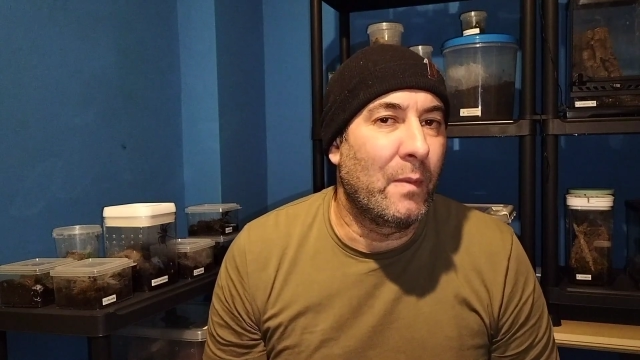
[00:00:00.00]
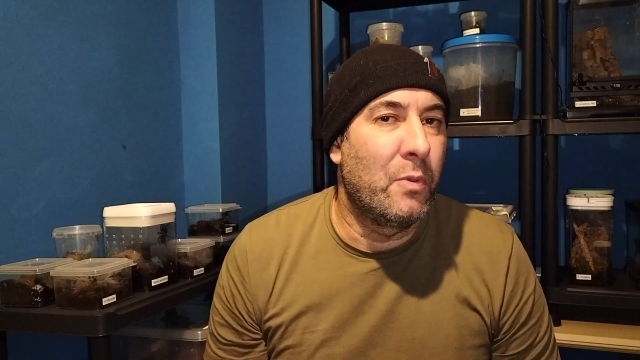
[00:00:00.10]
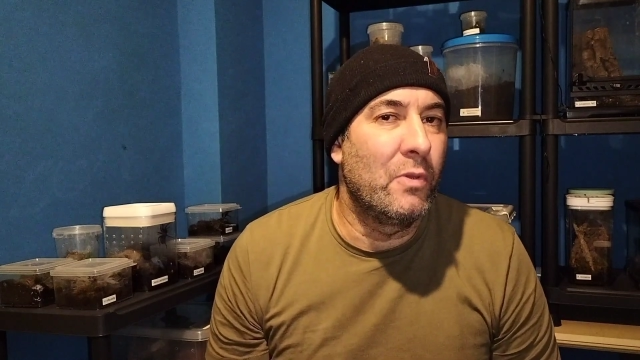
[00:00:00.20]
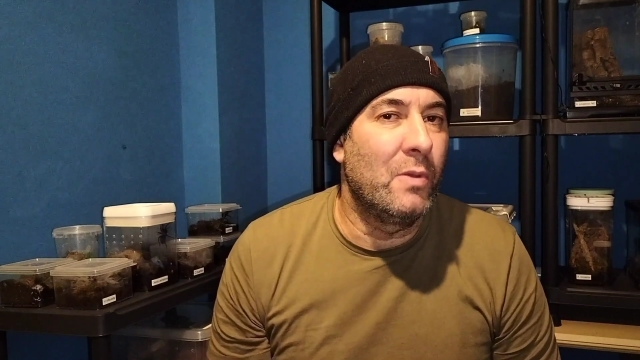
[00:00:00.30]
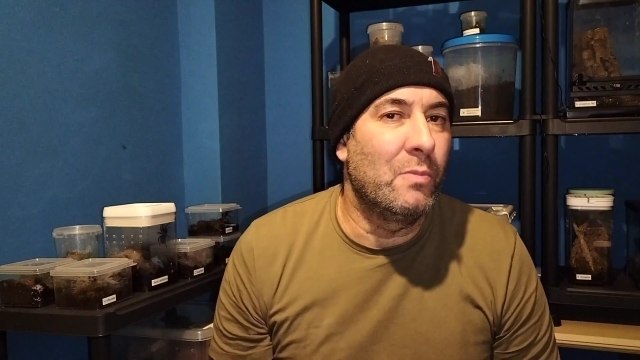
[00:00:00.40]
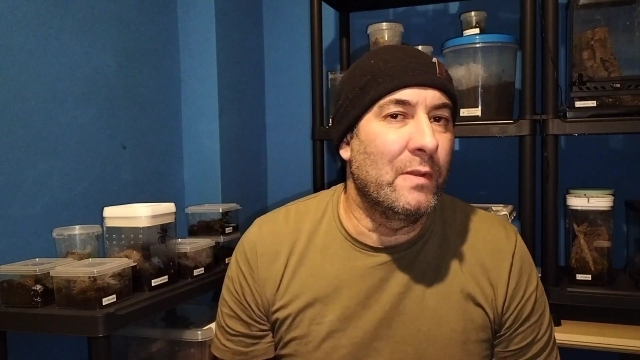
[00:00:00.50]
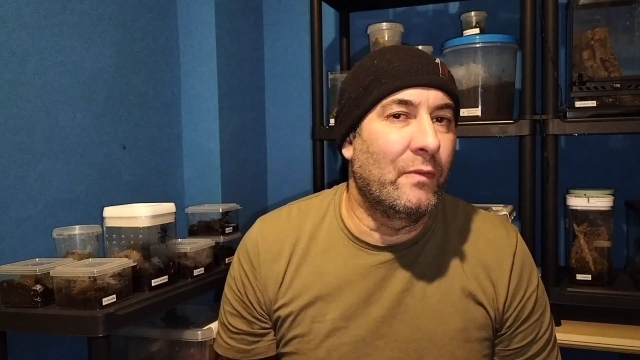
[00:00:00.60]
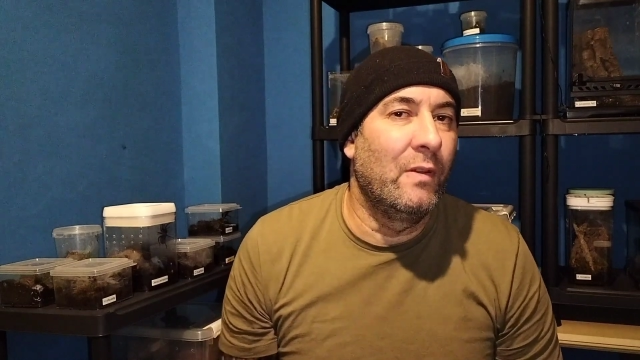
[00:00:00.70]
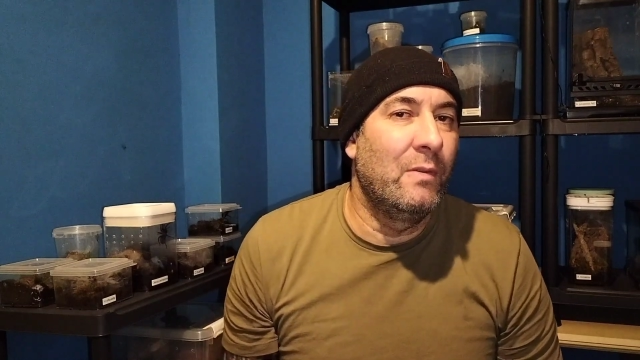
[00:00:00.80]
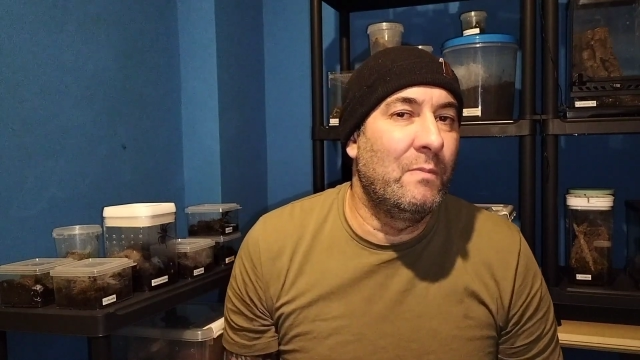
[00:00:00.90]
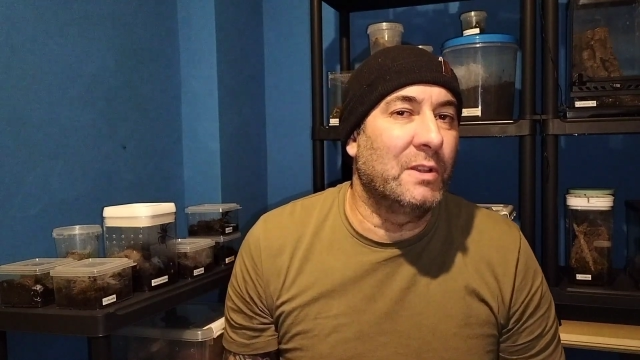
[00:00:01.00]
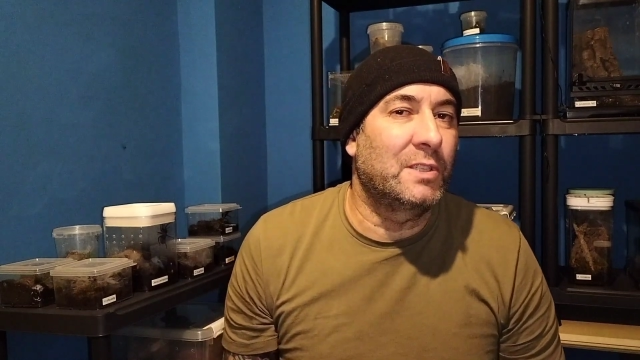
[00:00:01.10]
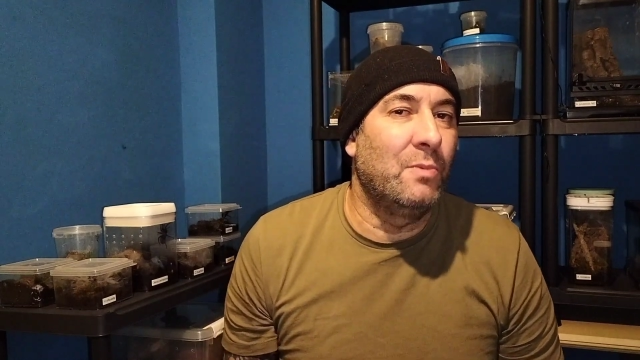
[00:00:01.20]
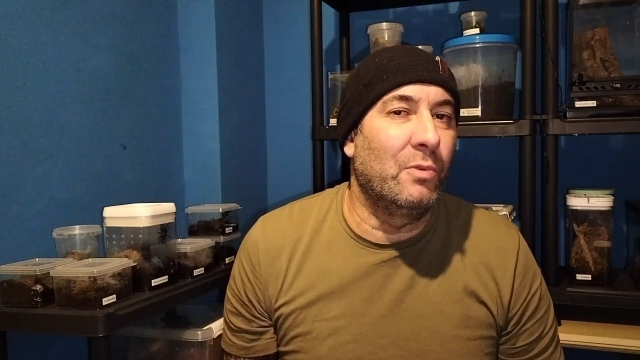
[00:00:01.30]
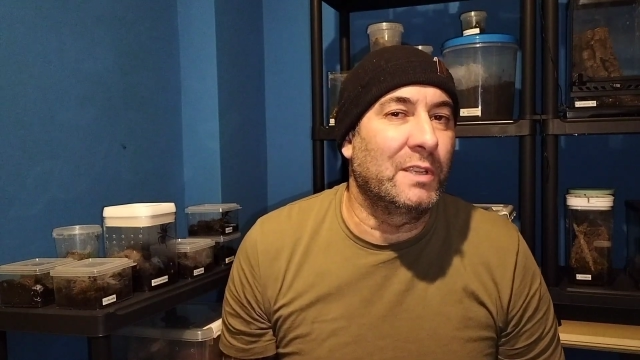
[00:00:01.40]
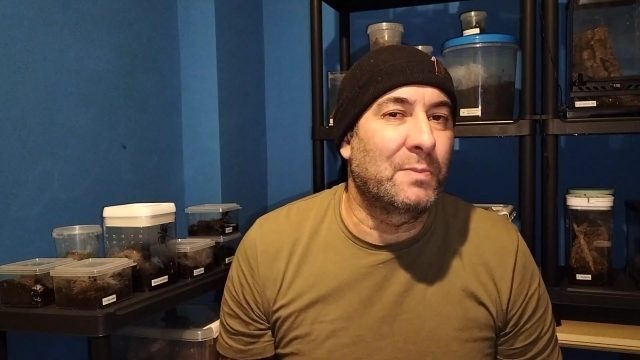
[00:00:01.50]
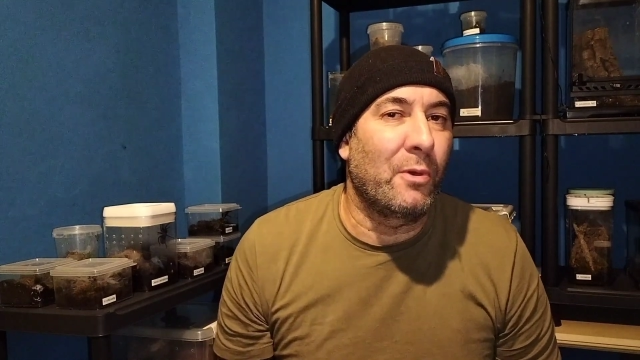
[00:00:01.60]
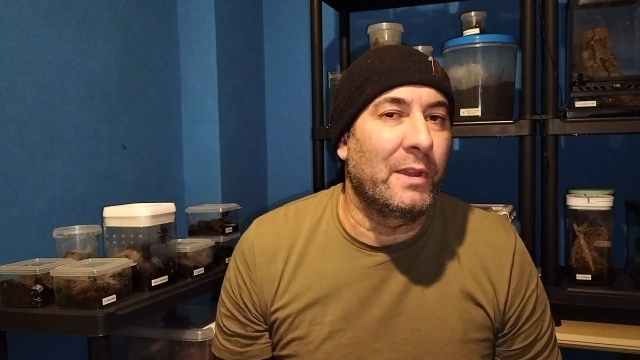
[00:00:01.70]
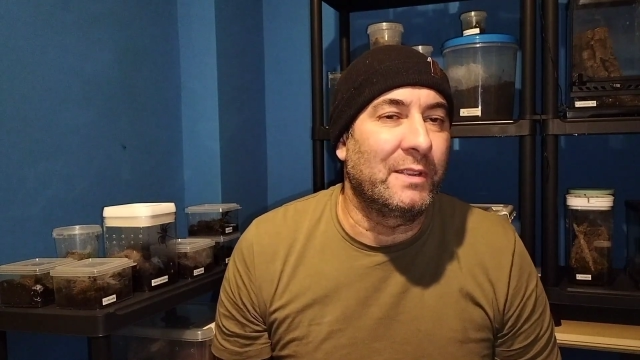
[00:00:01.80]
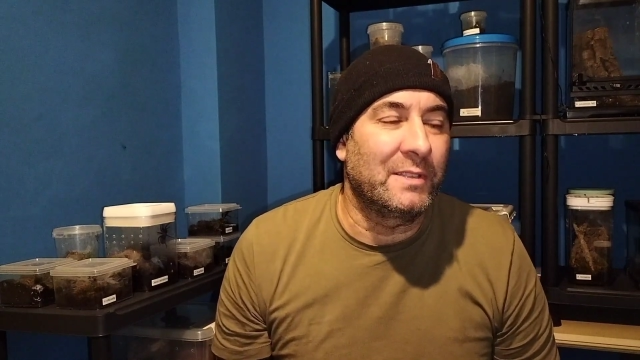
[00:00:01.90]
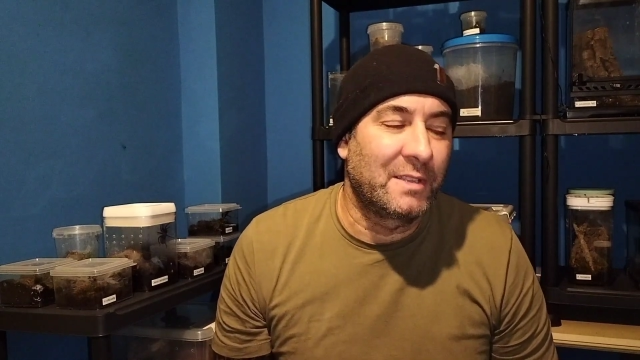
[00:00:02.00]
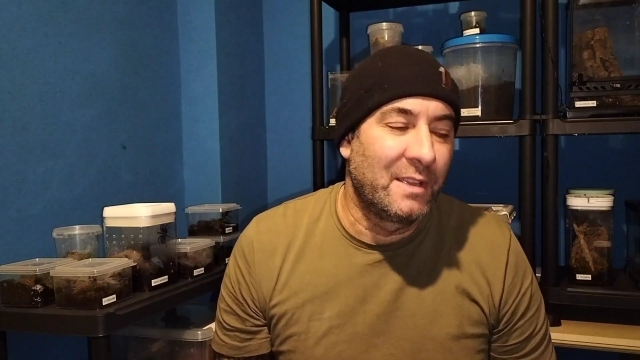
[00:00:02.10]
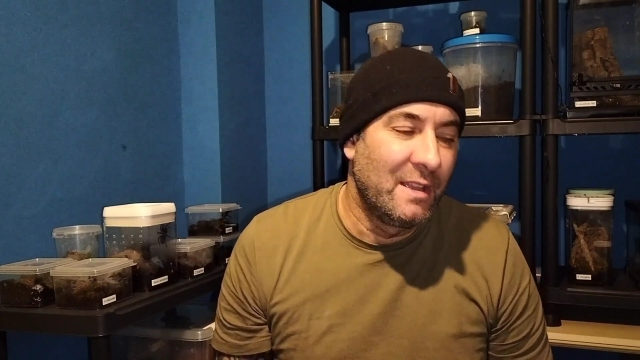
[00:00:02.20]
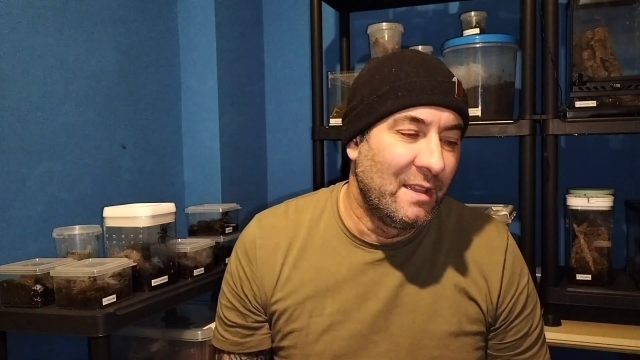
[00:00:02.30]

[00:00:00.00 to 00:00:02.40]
put them with much smaller spiders.